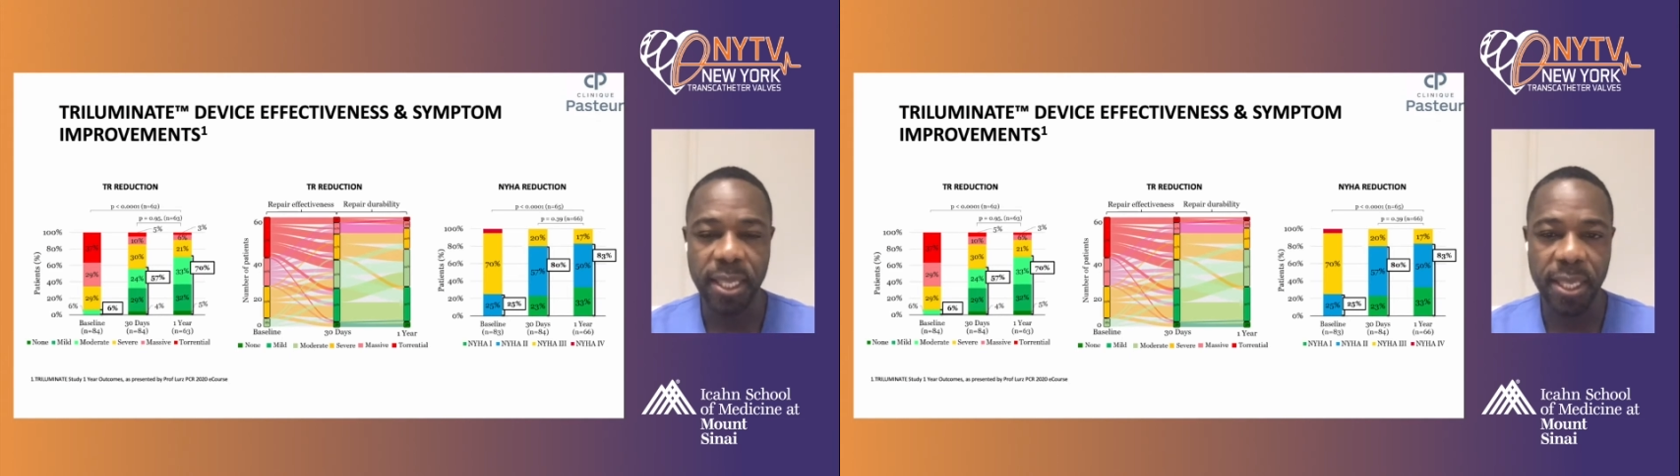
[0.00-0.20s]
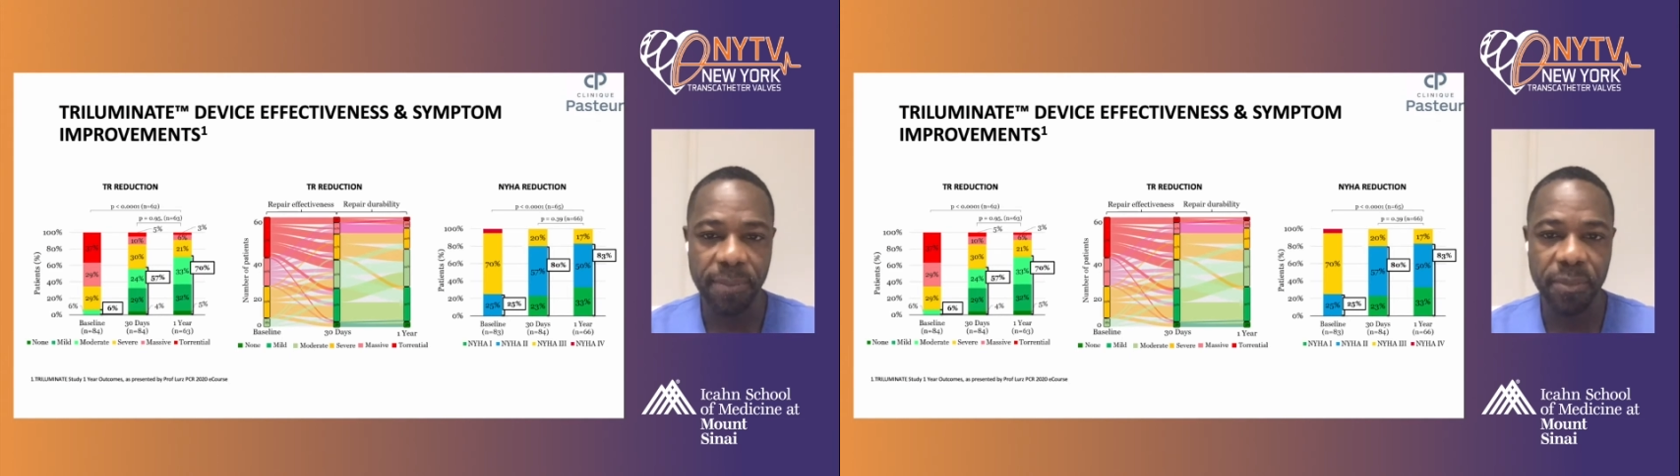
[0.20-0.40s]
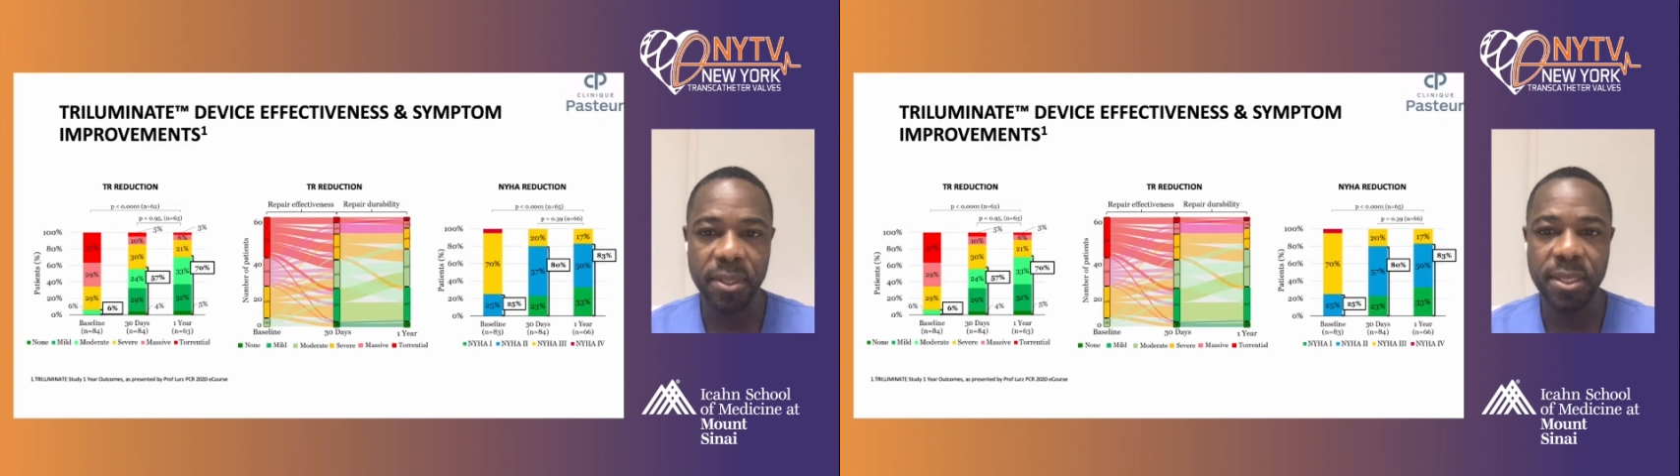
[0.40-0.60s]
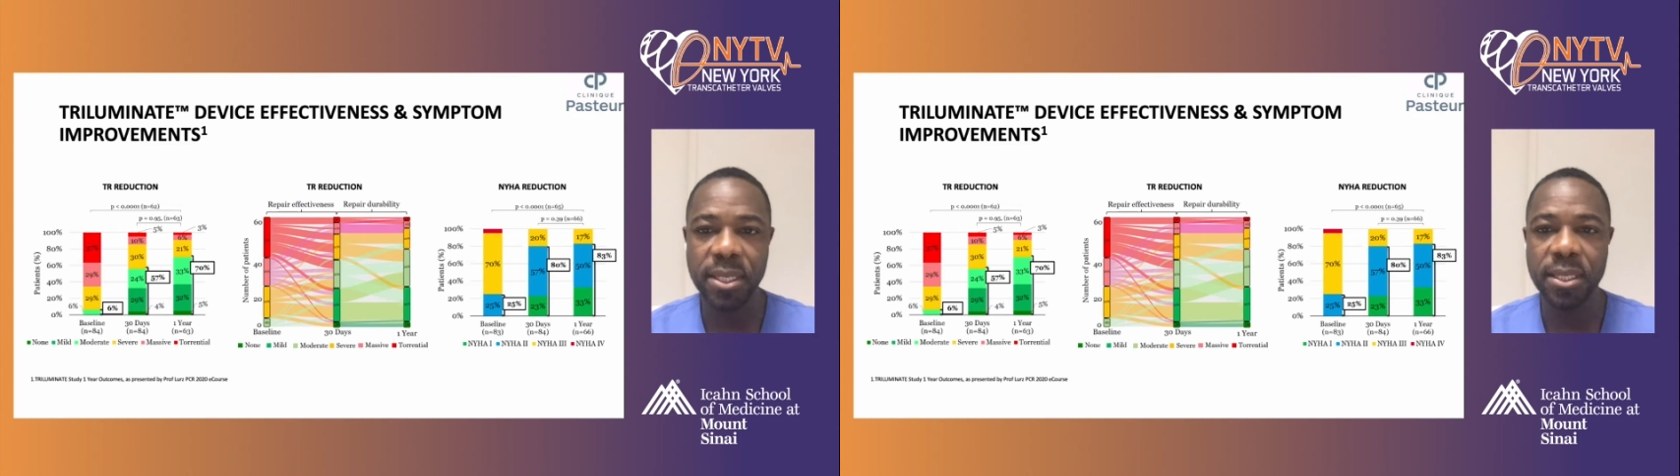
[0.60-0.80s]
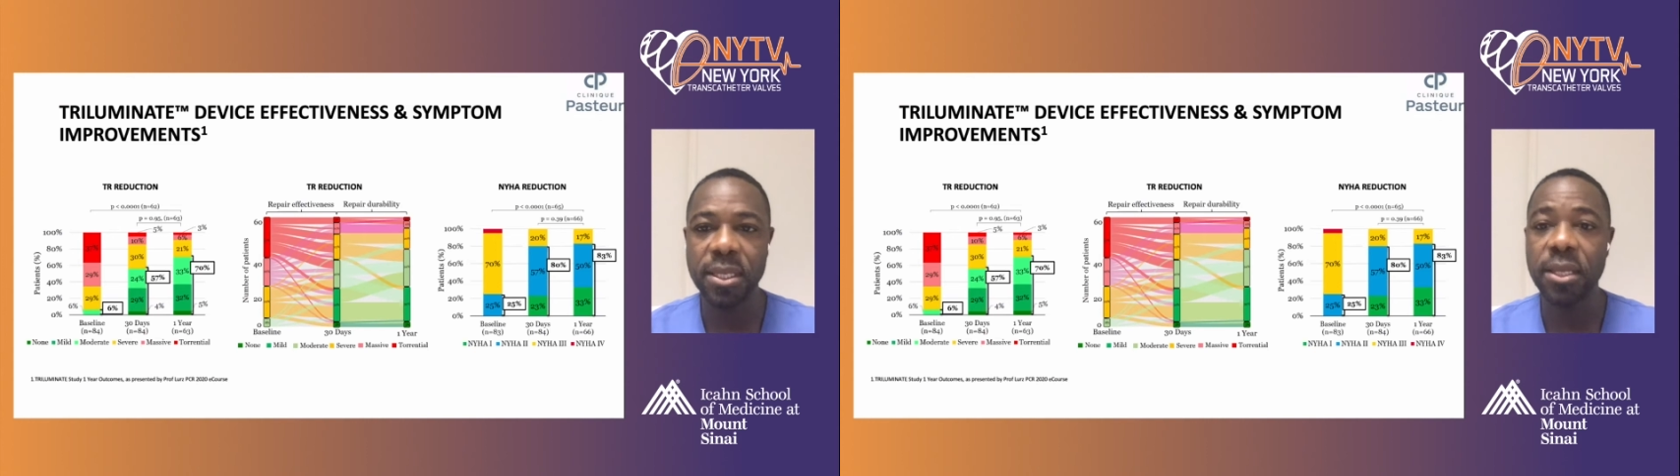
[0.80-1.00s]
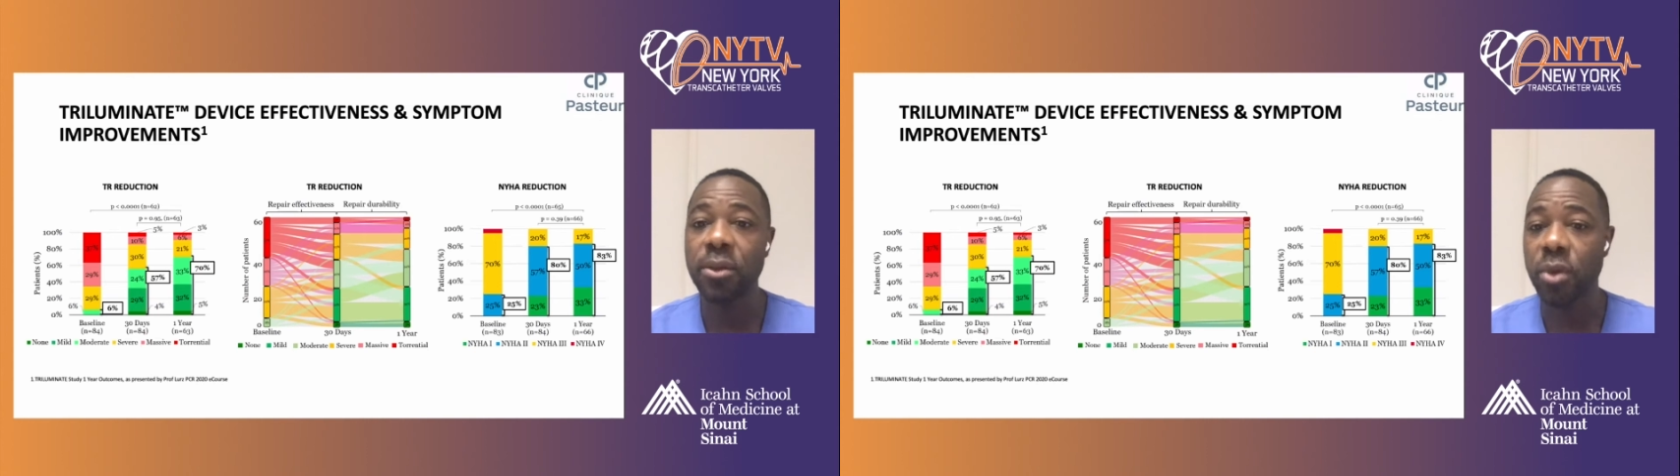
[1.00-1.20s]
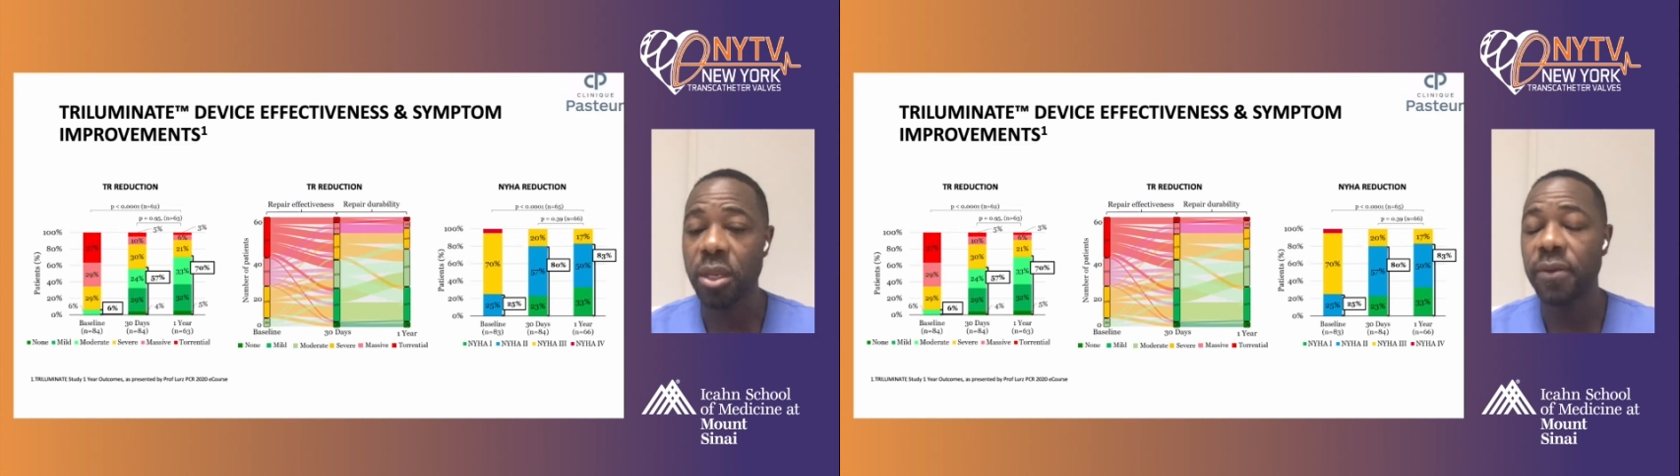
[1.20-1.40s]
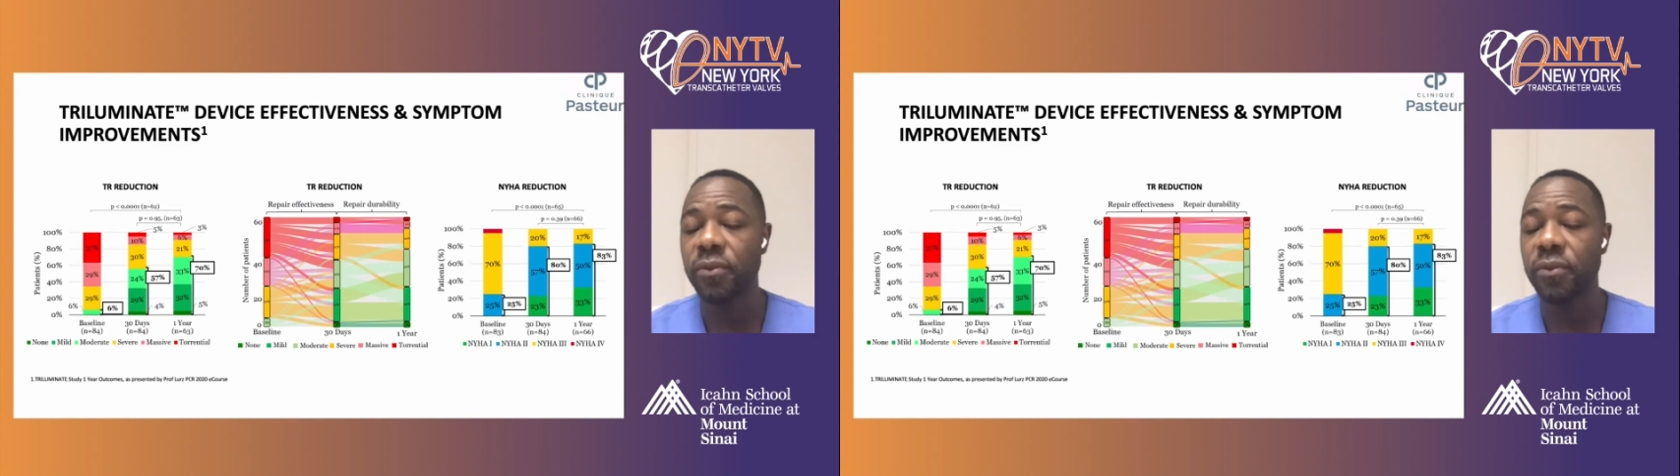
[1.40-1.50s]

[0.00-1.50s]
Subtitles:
kept the degree of